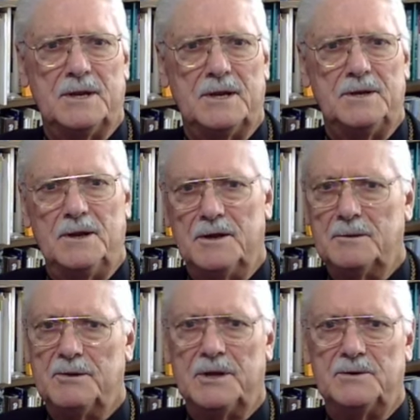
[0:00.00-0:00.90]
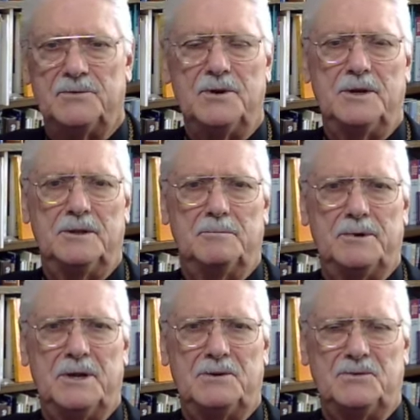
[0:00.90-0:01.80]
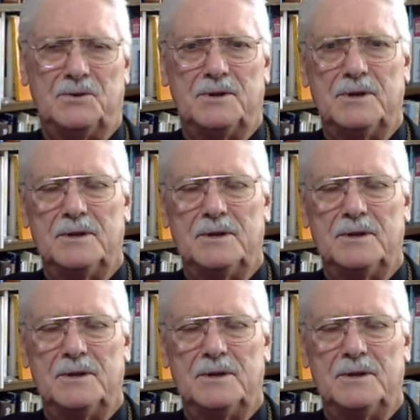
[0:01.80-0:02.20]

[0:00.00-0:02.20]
and not about treating the patient.